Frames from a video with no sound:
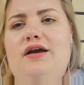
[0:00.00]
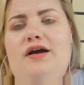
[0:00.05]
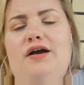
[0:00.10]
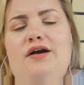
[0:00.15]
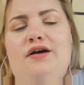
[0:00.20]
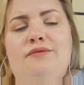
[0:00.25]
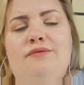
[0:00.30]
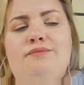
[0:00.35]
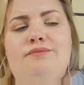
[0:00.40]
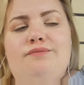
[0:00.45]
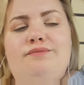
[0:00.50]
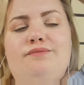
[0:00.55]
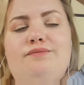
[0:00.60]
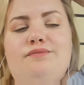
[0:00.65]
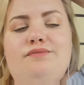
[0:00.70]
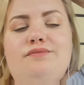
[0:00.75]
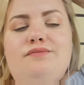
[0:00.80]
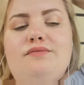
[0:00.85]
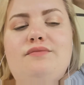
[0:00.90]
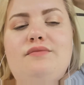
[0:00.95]
um,
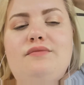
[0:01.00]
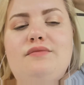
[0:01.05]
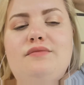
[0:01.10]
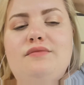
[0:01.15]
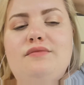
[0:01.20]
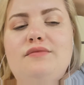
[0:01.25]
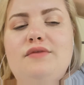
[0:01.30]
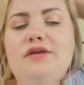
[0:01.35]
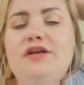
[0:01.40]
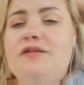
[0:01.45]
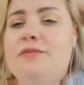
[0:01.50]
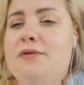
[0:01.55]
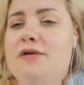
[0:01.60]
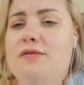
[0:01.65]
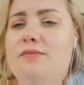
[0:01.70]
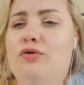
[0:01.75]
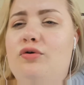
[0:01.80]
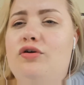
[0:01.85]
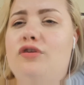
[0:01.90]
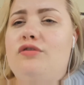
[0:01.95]
it's been
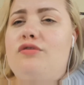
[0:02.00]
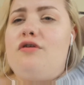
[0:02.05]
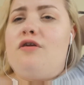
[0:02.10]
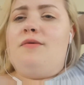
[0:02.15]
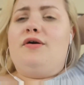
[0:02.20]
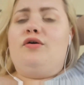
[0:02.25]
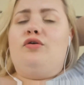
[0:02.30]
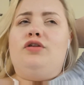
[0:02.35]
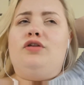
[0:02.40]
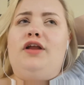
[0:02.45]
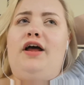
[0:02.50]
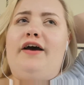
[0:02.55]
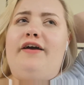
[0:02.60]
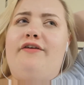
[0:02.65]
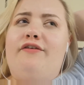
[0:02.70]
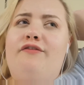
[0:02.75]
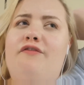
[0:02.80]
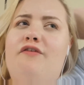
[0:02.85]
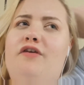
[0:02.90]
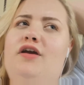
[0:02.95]
important throughout my whole
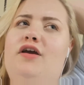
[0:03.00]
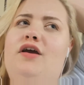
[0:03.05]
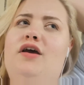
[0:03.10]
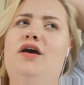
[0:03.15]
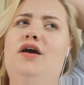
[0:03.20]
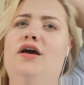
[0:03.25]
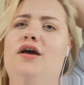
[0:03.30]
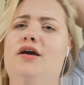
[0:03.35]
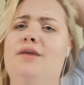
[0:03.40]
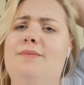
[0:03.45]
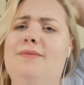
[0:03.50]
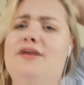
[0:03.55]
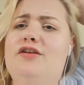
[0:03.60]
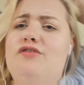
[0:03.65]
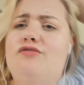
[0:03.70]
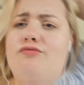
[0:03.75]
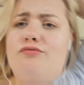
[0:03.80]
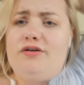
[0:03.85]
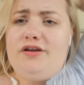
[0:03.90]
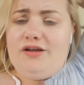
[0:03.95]
life, but
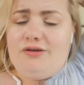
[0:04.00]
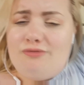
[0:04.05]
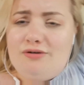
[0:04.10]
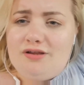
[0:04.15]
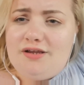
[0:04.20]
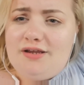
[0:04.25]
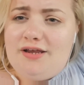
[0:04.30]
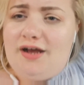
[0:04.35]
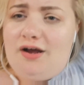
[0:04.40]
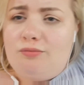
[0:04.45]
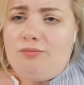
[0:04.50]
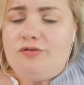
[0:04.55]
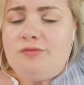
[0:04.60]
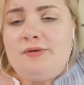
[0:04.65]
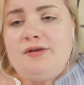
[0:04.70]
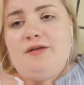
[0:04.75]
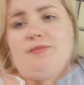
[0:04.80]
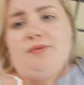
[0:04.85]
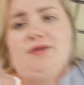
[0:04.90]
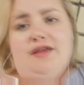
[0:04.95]
it's really, really helped
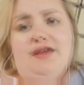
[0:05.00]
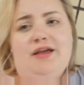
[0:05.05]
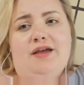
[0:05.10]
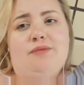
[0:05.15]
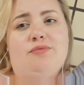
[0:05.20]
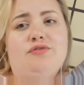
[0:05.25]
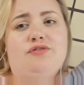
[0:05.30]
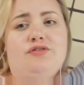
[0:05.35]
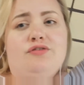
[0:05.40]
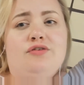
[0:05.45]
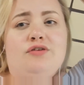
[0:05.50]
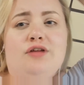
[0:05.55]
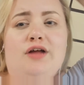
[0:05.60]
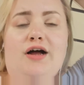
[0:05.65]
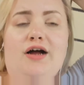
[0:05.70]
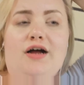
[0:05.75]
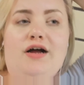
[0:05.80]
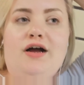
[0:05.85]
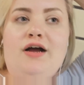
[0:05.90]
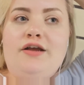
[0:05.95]
me being able to do
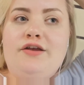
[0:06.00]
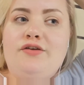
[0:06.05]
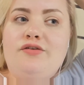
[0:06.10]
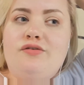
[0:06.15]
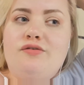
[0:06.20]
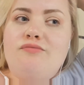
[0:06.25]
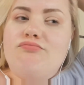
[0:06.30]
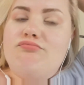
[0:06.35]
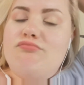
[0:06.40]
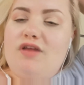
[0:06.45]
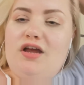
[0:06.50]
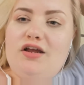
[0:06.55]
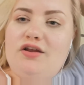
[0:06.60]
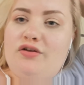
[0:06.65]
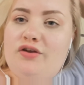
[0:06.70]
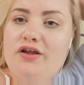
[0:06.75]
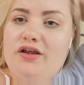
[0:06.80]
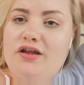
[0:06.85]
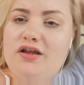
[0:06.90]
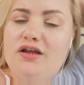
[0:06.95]
that at, U- at
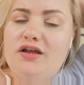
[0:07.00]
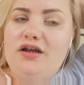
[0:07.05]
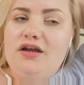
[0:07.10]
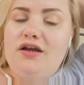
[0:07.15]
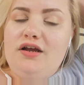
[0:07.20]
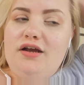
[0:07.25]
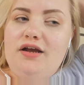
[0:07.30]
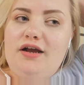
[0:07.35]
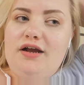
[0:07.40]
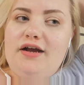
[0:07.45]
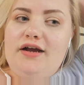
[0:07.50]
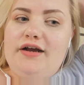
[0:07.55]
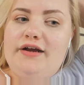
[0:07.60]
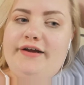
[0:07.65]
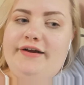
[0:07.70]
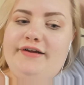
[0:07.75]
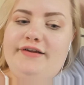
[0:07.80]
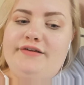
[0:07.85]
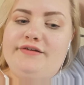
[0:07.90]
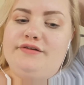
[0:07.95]
uni.
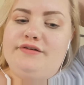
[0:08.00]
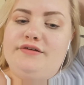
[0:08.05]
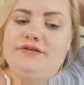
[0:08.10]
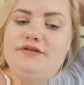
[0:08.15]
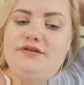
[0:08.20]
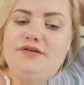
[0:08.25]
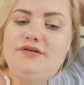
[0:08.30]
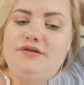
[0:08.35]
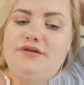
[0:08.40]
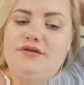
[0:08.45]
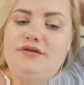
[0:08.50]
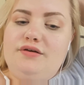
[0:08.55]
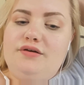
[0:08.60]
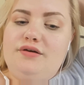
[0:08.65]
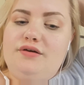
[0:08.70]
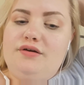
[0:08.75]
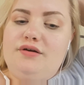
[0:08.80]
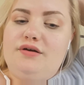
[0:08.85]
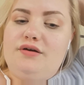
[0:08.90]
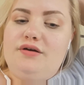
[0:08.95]
And
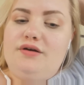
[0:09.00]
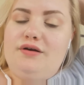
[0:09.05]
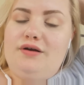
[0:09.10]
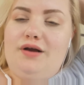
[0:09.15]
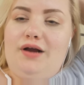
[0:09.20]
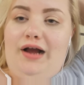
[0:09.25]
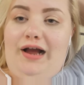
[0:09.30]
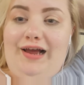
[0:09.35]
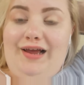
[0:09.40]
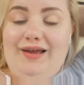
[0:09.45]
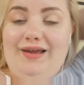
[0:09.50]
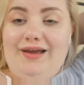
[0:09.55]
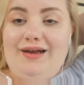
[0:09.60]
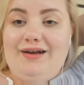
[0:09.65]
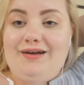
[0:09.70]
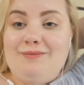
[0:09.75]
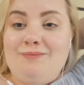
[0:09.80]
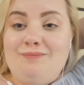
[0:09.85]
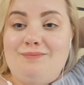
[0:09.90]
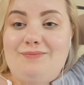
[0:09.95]
I
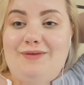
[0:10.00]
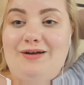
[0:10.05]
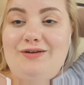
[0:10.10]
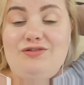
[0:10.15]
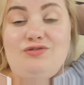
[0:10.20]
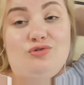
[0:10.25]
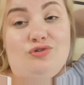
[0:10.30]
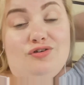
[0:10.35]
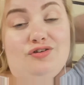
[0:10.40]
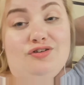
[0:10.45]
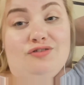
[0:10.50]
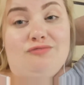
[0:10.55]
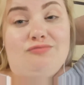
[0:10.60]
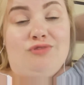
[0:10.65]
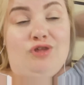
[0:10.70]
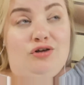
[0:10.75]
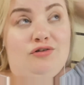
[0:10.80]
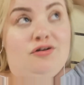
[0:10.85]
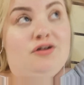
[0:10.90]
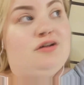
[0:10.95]
um, I was talking to
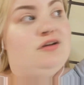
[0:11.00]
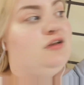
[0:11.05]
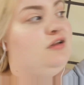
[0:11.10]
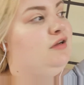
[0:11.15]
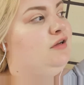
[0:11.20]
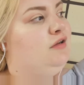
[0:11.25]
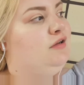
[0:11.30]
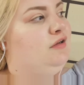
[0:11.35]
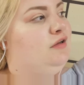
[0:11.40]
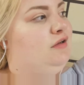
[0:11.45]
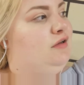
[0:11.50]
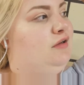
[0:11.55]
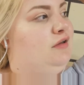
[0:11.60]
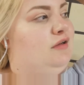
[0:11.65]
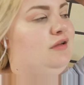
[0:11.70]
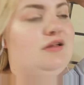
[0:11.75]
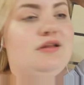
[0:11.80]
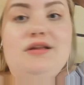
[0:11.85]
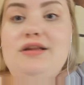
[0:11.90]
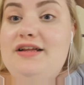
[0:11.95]
Lauren
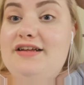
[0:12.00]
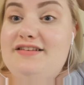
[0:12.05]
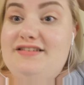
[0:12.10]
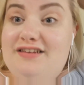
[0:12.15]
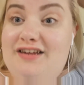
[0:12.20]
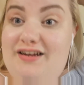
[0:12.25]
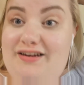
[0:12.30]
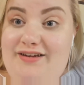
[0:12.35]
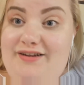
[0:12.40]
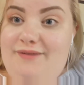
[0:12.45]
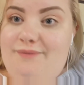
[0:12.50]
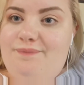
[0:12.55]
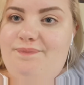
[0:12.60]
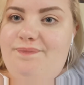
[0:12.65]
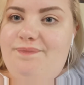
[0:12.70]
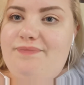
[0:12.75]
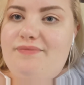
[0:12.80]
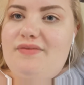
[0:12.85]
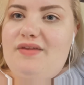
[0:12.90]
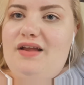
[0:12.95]
last night,
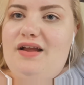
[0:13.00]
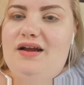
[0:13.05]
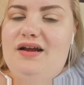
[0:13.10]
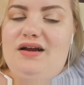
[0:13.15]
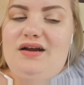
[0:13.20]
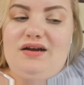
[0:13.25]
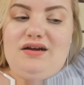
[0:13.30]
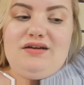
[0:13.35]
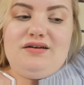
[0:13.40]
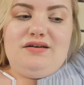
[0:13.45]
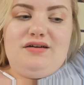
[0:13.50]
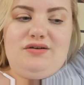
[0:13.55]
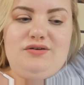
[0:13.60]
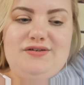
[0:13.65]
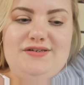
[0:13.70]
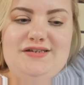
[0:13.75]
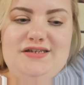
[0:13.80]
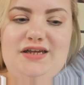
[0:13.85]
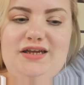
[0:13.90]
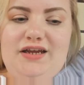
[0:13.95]
and I
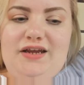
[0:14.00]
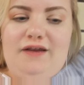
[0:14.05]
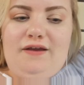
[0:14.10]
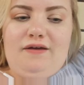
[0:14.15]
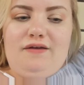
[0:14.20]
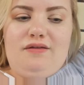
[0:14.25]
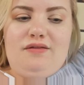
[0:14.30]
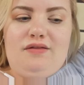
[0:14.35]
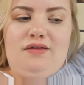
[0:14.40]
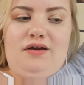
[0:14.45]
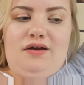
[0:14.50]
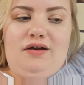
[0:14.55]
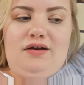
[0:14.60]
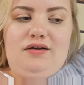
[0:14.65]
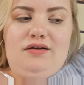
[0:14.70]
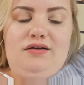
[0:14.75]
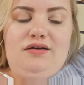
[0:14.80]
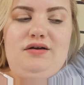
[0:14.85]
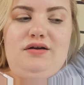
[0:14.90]
was saying that